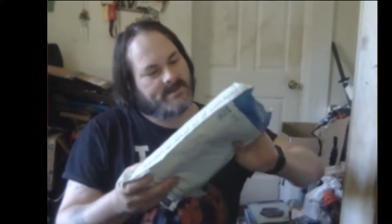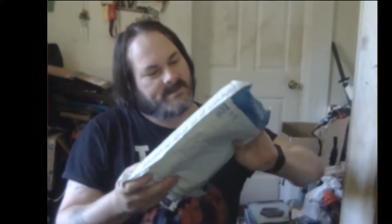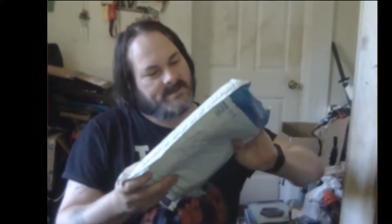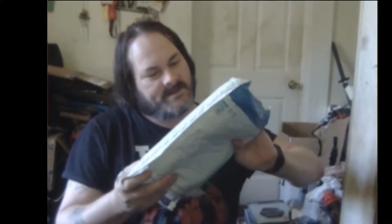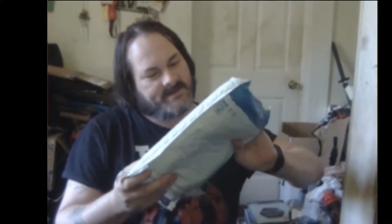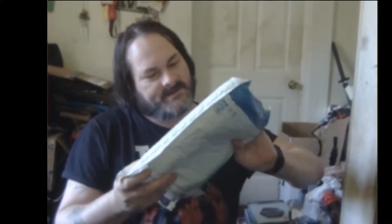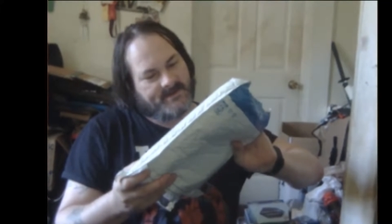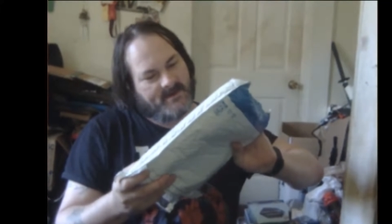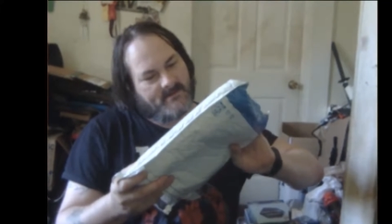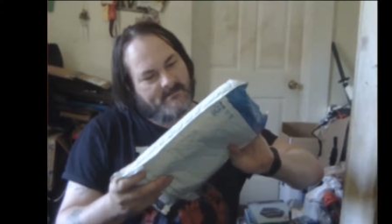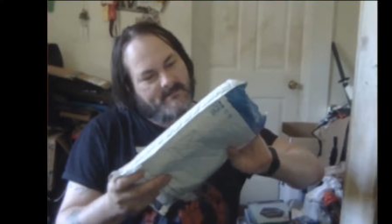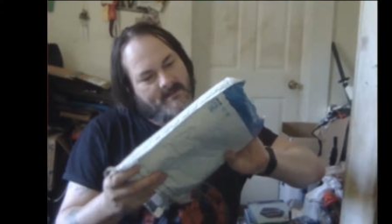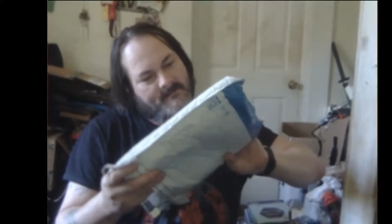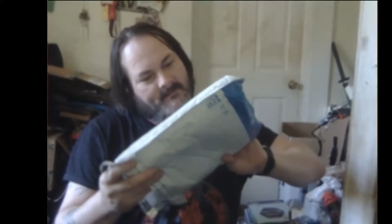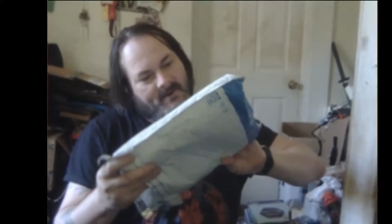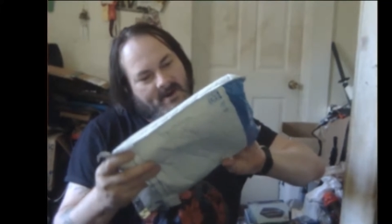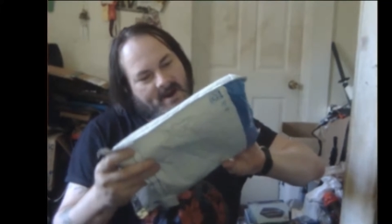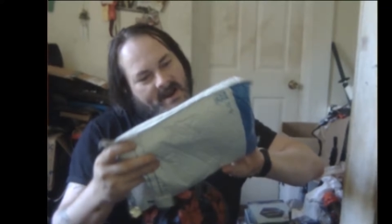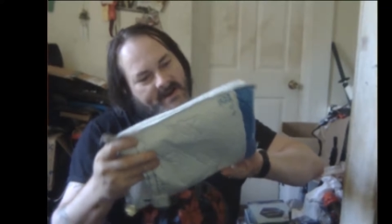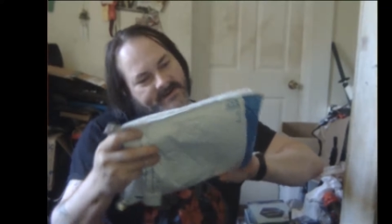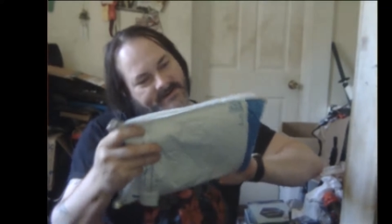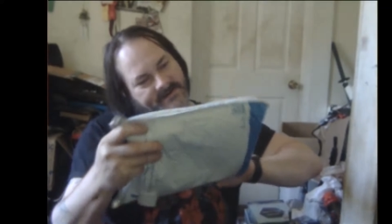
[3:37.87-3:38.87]
because I remember
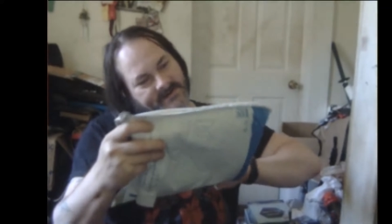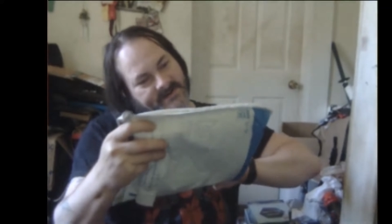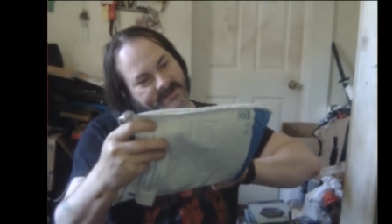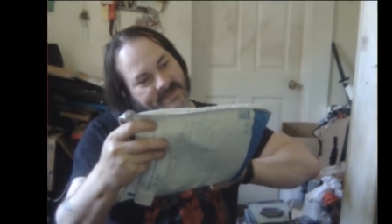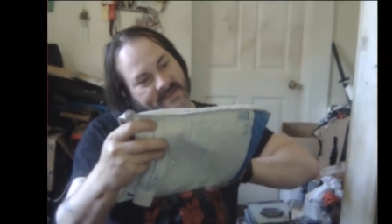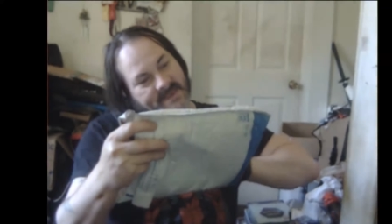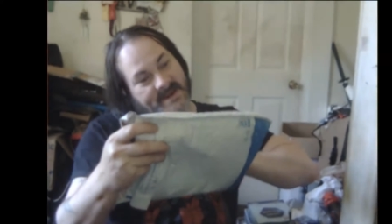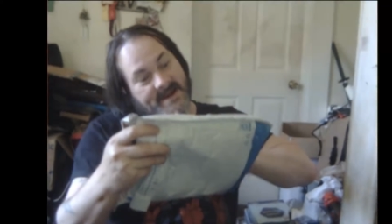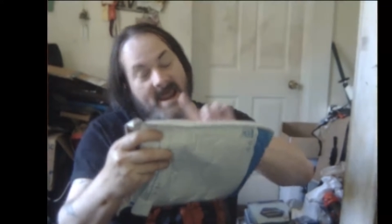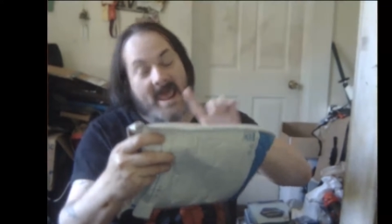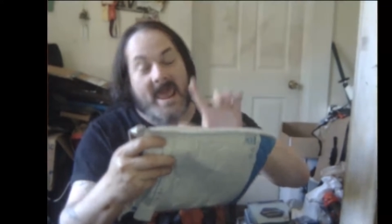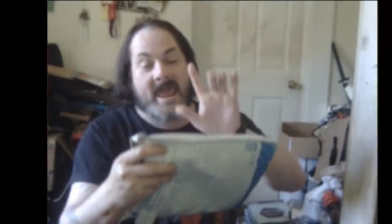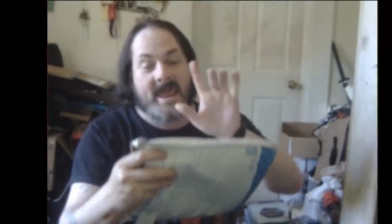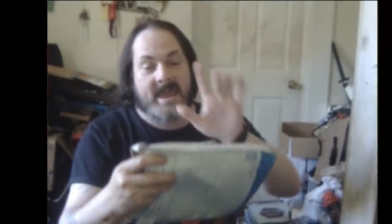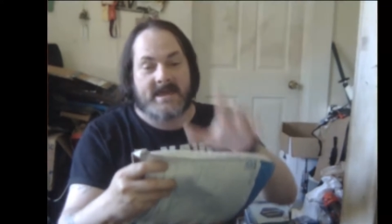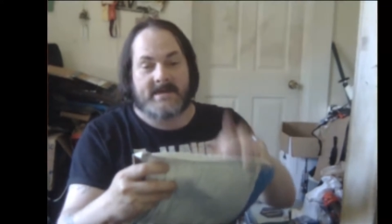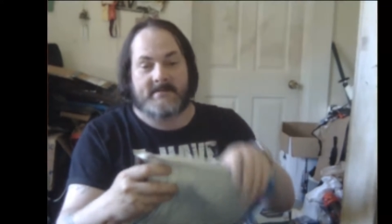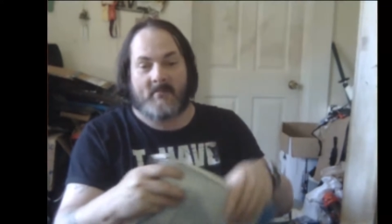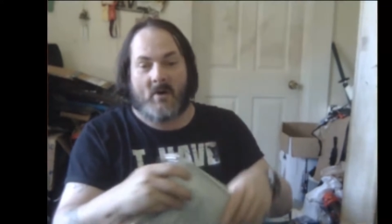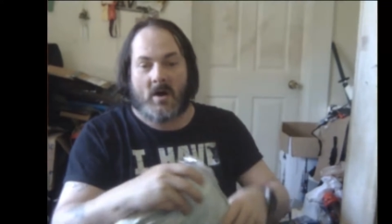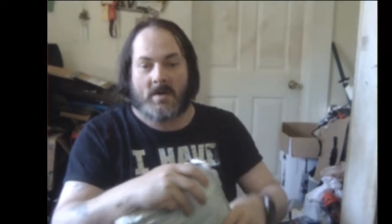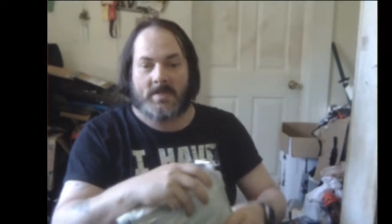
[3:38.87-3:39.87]
actually the
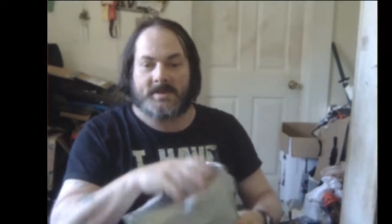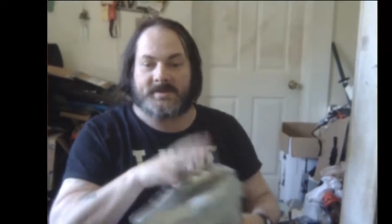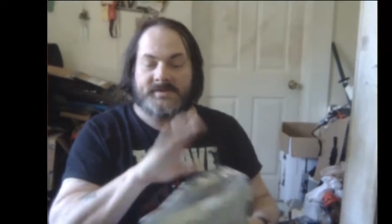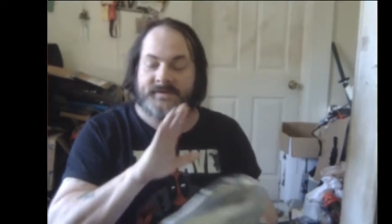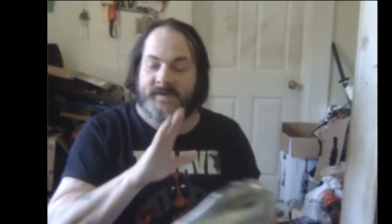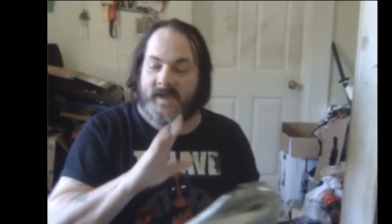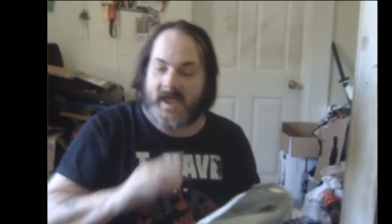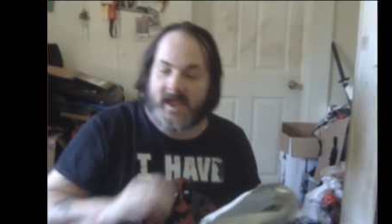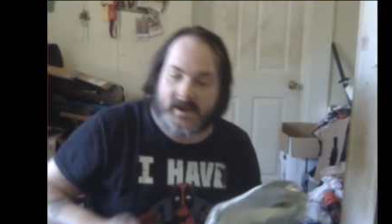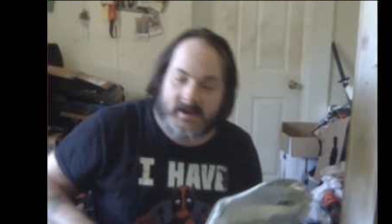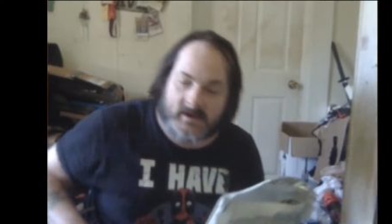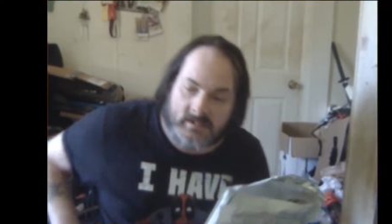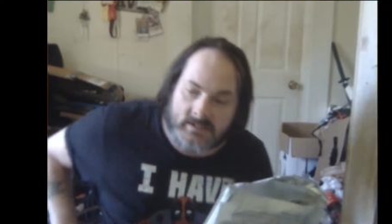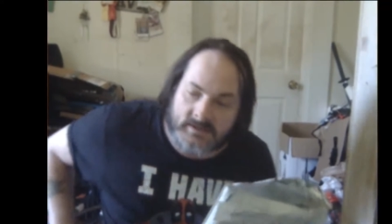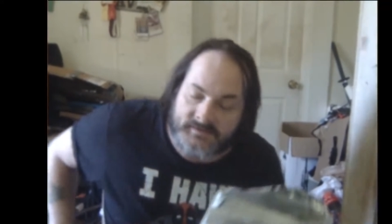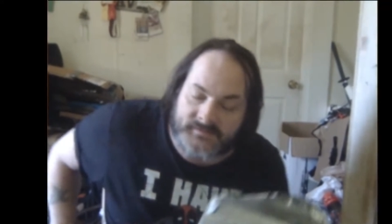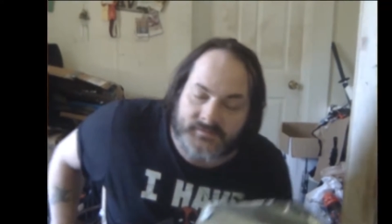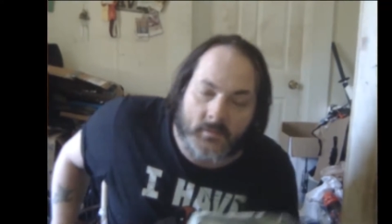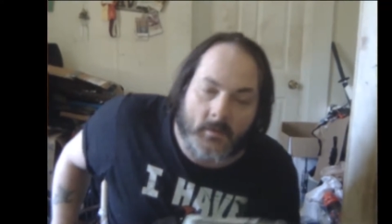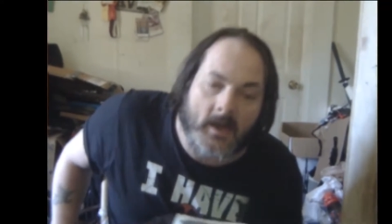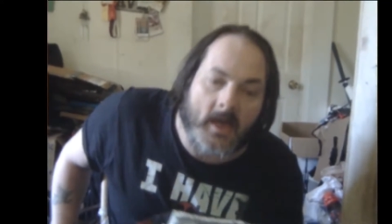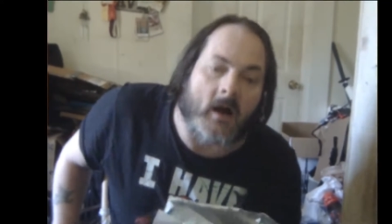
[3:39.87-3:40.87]
name on the channel
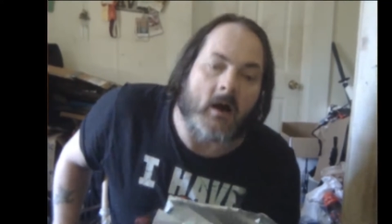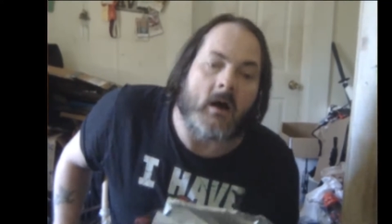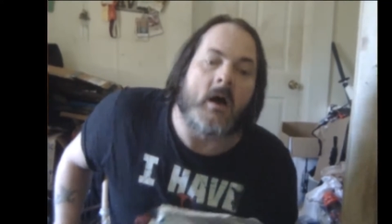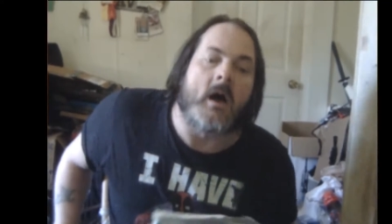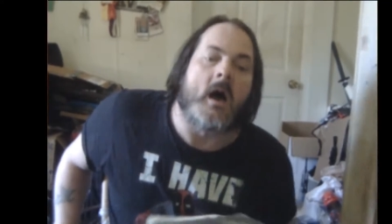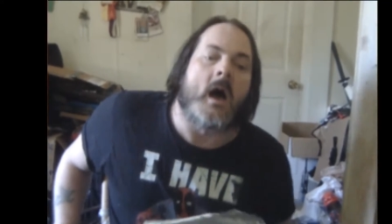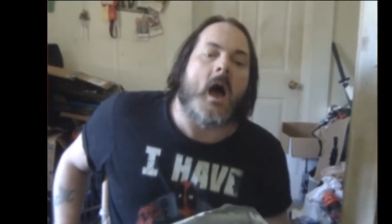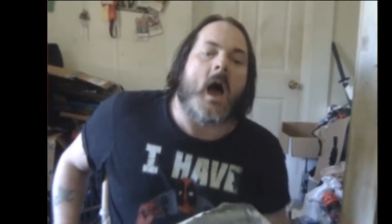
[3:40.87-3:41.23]
as well.